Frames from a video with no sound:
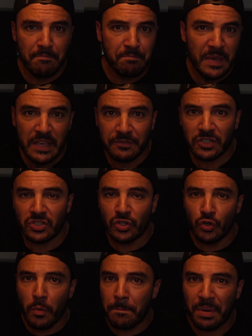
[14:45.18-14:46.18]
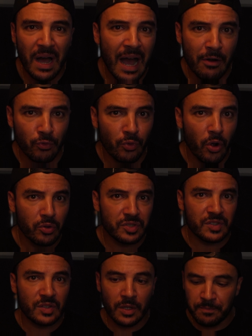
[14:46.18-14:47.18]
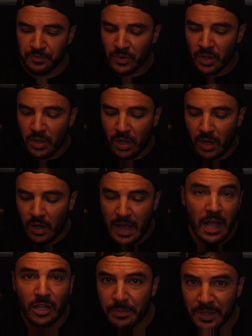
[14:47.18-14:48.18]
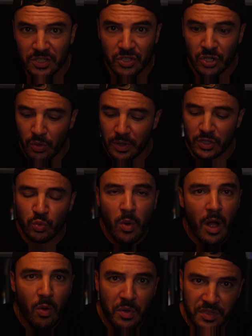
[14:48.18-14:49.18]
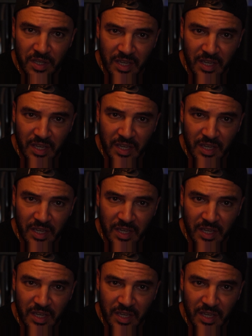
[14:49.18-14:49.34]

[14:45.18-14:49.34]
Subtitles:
beef stew, pot roast elements to it as well with the